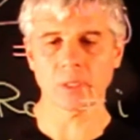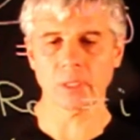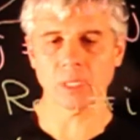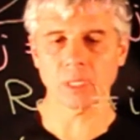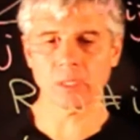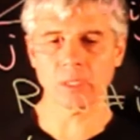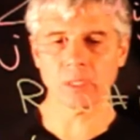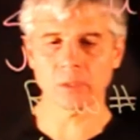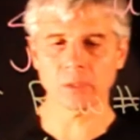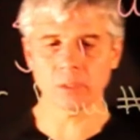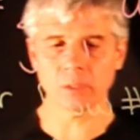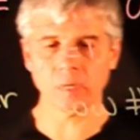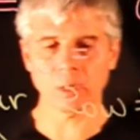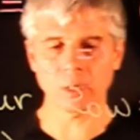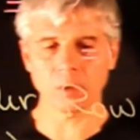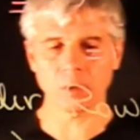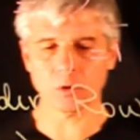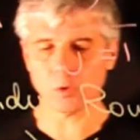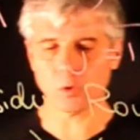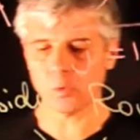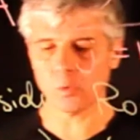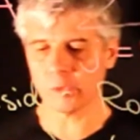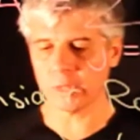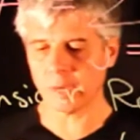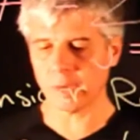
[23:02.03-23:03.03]
in
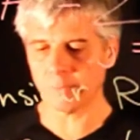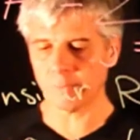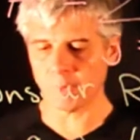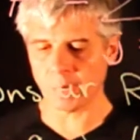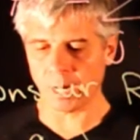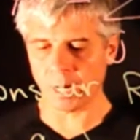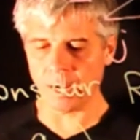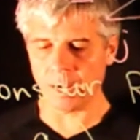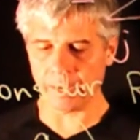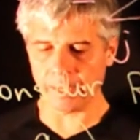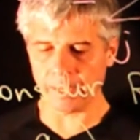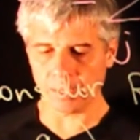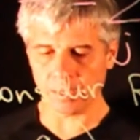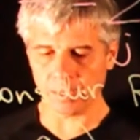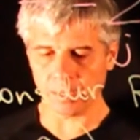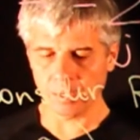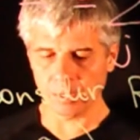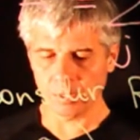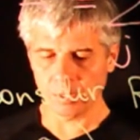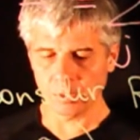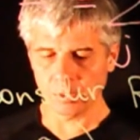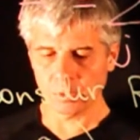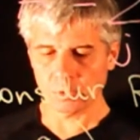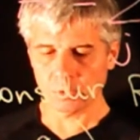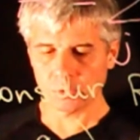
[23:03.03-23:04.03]
row number I.
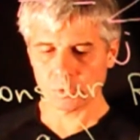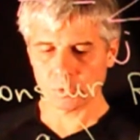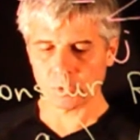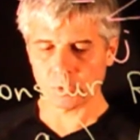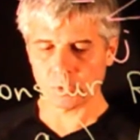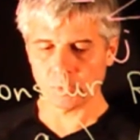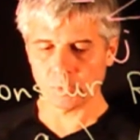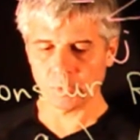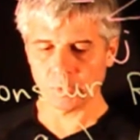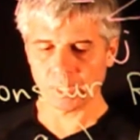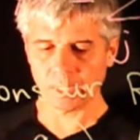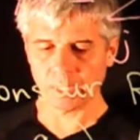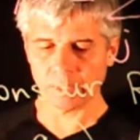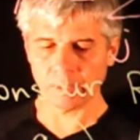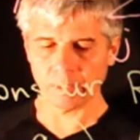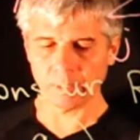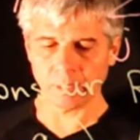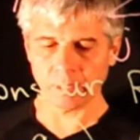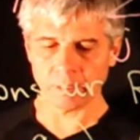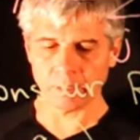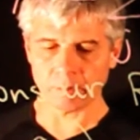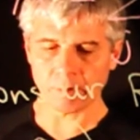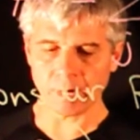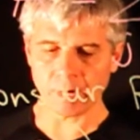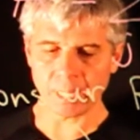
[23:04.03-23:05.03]
So we can
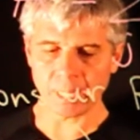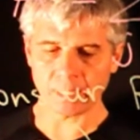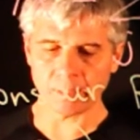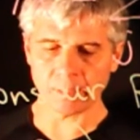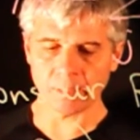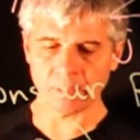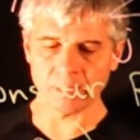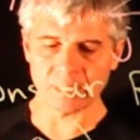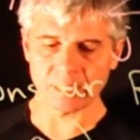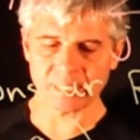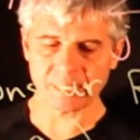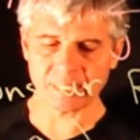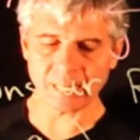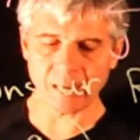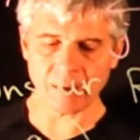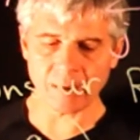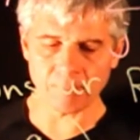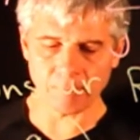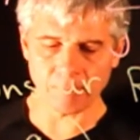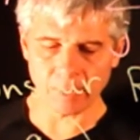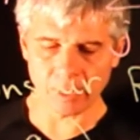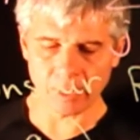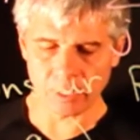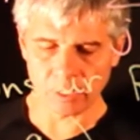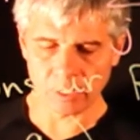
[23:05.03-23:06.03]
write the
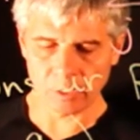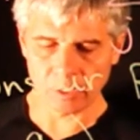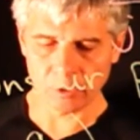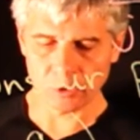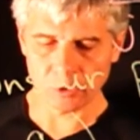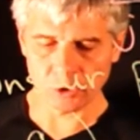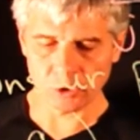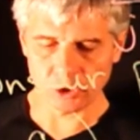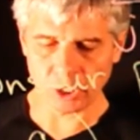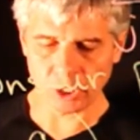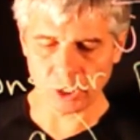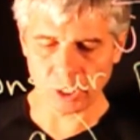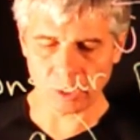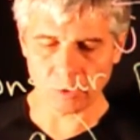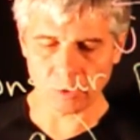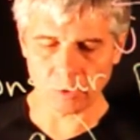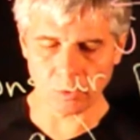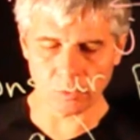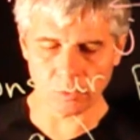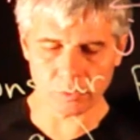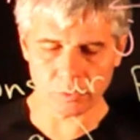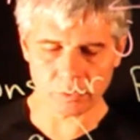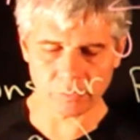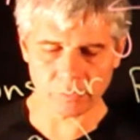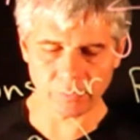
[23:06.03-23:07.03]
sum j
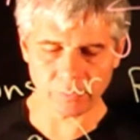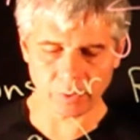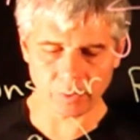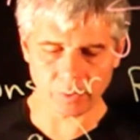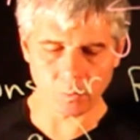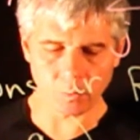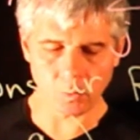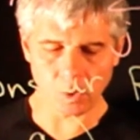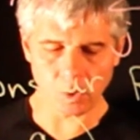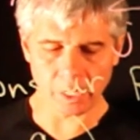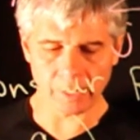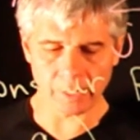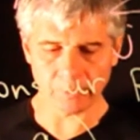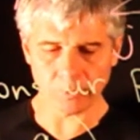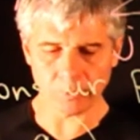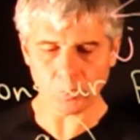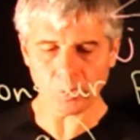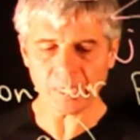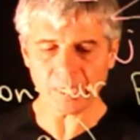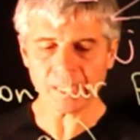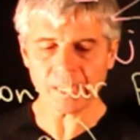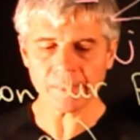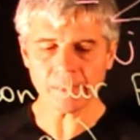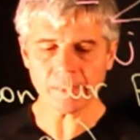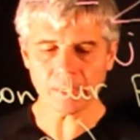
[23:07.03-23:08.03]
goes from 1 to
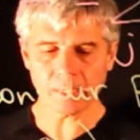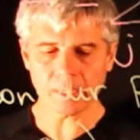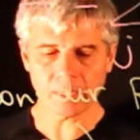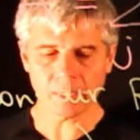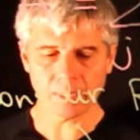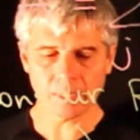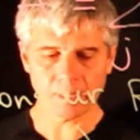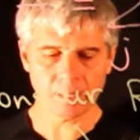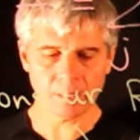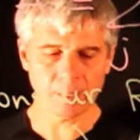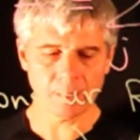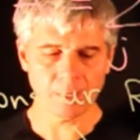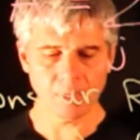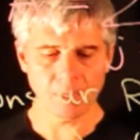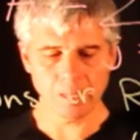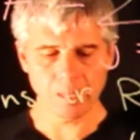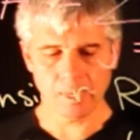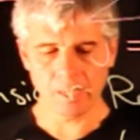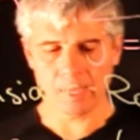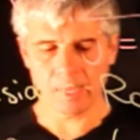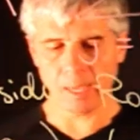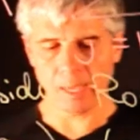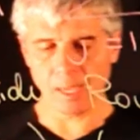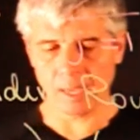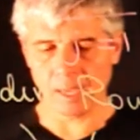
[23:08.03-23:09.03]
n.
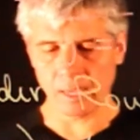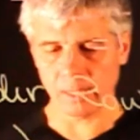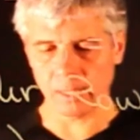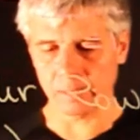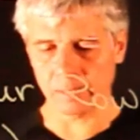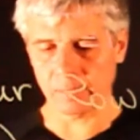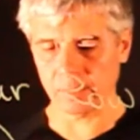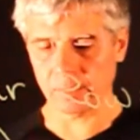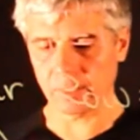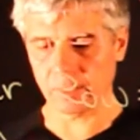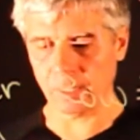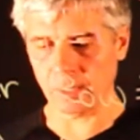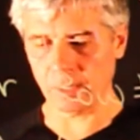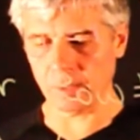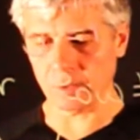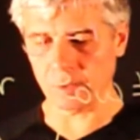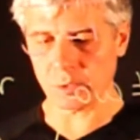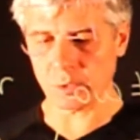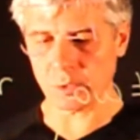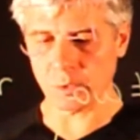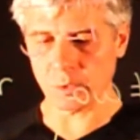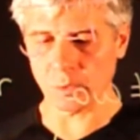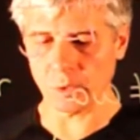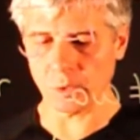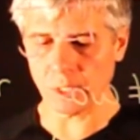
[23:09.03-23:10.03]
And
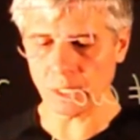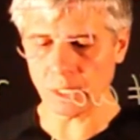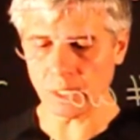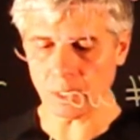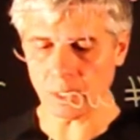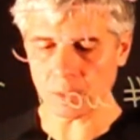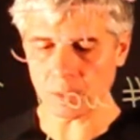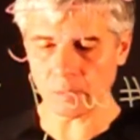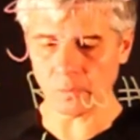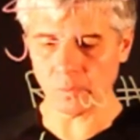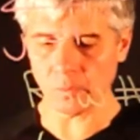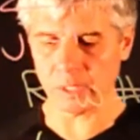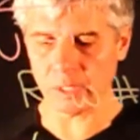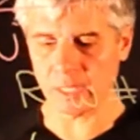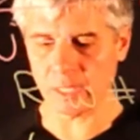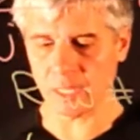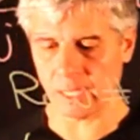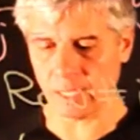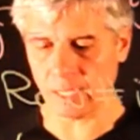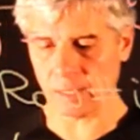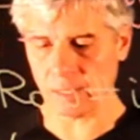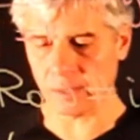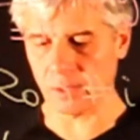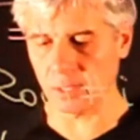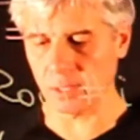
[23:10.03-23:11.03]
so here we
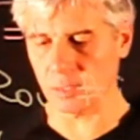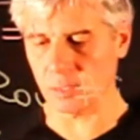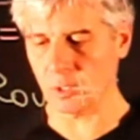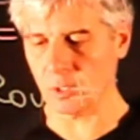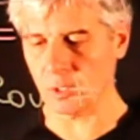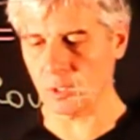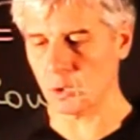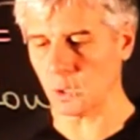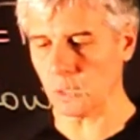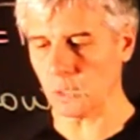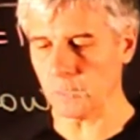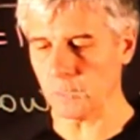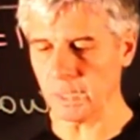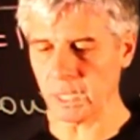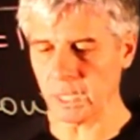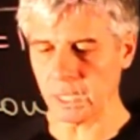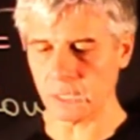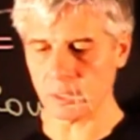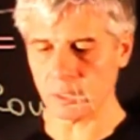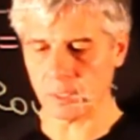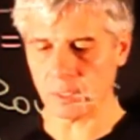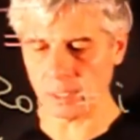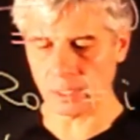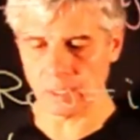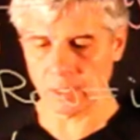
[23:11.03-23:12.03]
take the
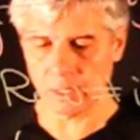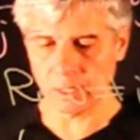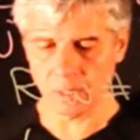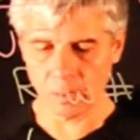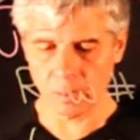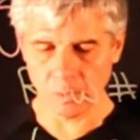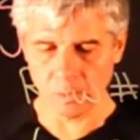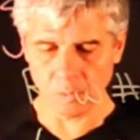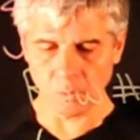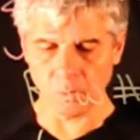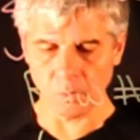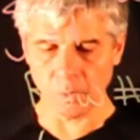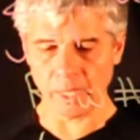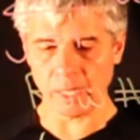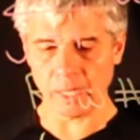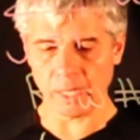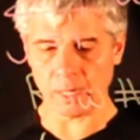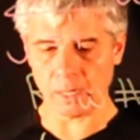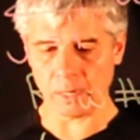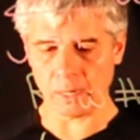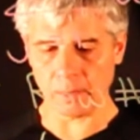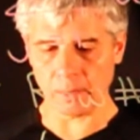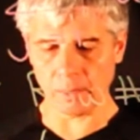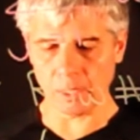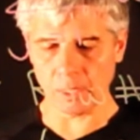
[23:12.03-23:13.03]
determinant. We
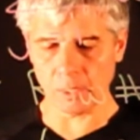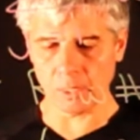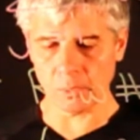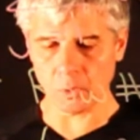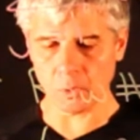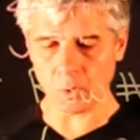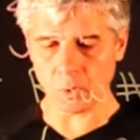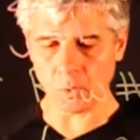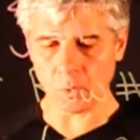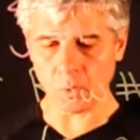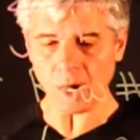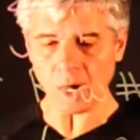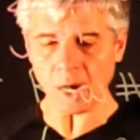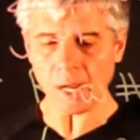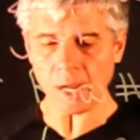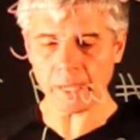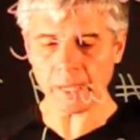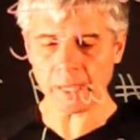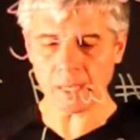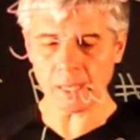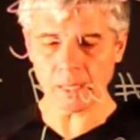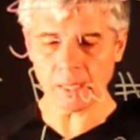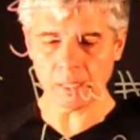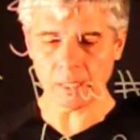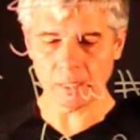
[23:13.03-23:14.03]
are in row
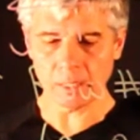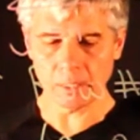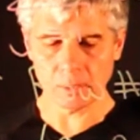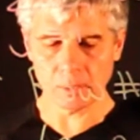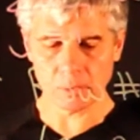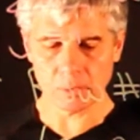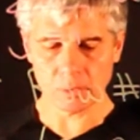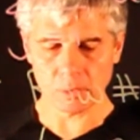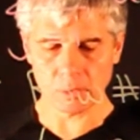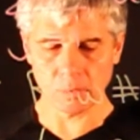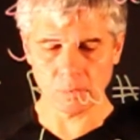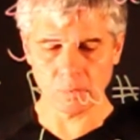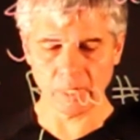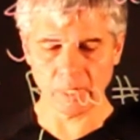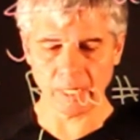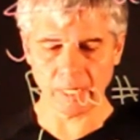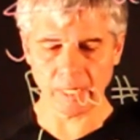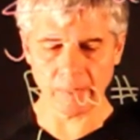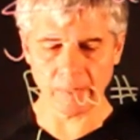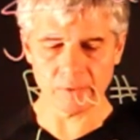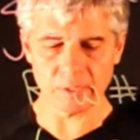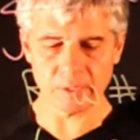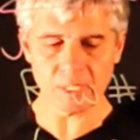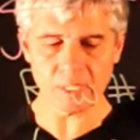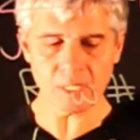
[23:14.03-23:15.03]
I, so we
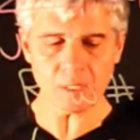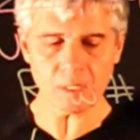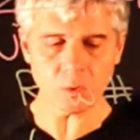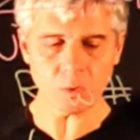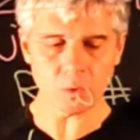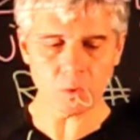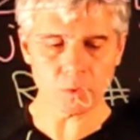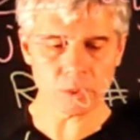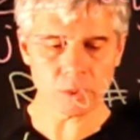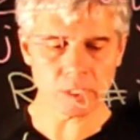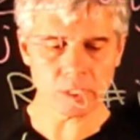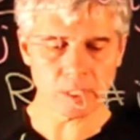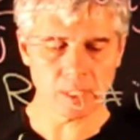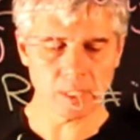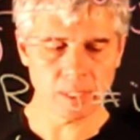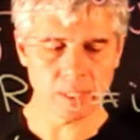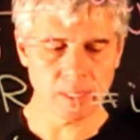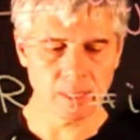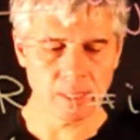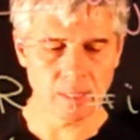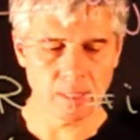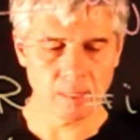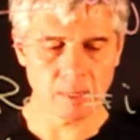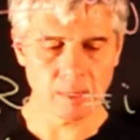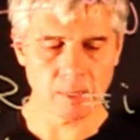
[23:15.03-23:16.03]
have zeros,
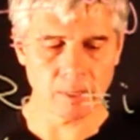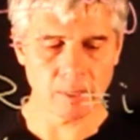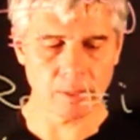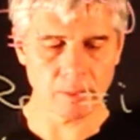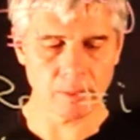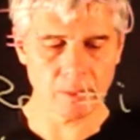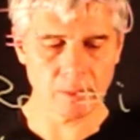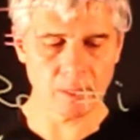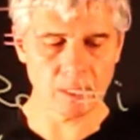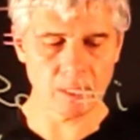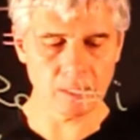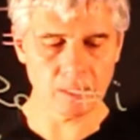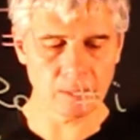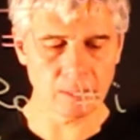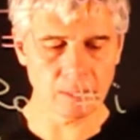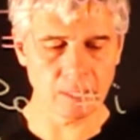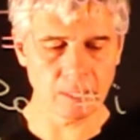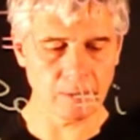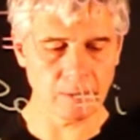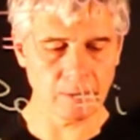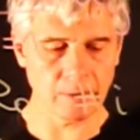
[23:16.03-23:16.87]
and then